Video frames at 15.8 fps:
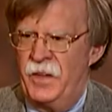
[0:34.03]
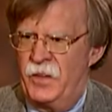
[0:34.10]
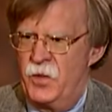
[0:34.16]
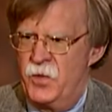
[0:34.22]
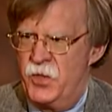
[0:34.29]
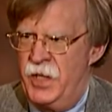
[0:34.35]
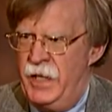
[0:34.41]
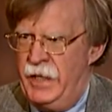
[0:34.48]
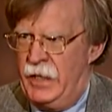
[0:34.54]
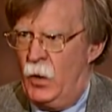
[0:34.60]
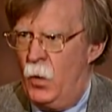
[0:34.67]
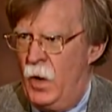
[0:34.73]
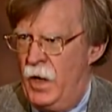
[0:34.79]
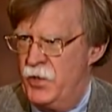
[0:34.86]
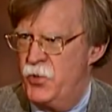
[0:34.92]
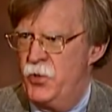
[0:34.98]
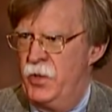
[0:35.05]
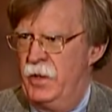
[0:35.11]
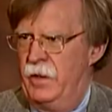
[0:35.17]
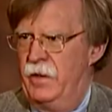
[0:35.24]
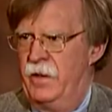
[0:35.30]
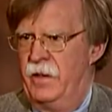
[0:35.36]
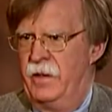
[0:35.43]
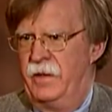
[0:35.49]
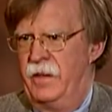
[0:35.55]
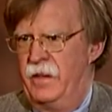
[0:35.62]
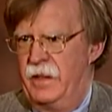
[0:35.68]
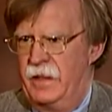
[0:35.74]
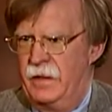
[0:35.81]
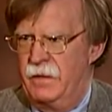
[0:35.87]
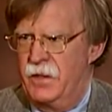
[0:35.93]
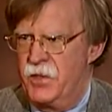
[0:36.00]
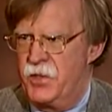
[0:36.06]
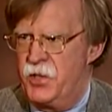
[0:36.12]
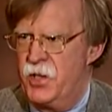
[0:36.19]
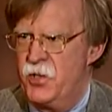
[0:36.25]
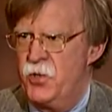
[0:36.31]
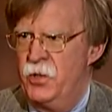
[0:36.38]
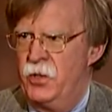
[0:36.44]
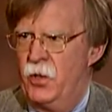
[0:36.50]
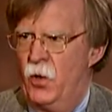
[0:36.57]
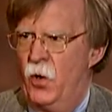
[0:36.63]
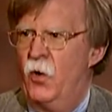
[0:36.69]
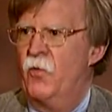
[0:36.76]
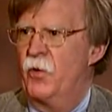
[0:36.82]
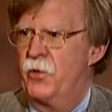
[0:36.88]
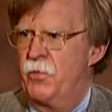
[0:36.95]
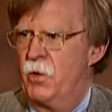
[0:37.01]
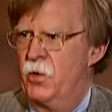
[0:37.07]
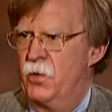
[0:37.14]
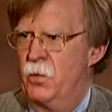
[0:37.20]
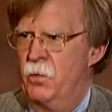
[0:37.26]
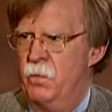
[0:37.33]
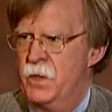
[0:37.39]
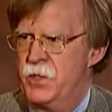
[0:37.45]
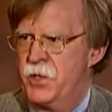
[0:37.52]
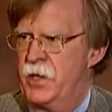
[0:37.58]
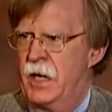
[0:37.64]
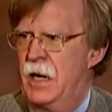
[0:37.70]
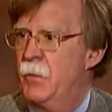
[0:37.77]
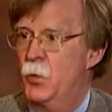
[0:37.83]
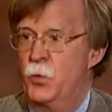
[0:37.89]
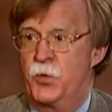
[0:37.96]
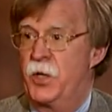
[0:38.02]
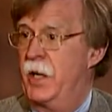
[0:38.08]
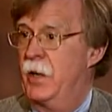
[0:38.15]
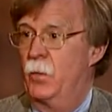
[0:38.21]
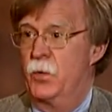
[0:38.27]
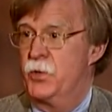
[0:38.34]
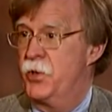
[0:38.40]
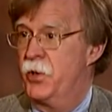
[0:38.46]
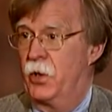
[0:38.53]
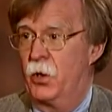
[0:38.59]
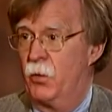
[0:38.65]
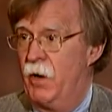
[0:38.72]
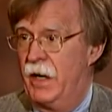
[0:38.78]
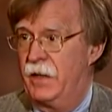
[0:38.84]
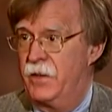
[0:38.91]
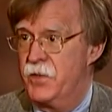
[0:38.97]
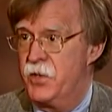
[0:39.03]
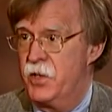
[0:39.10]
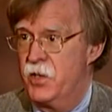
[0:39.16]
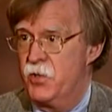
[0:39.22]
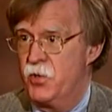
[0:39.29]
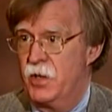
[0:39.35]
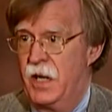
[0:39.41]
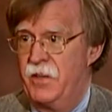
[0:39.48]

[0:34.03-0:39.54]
think there's any question that the decision to overthrow Saddam Hussein was the correct decision.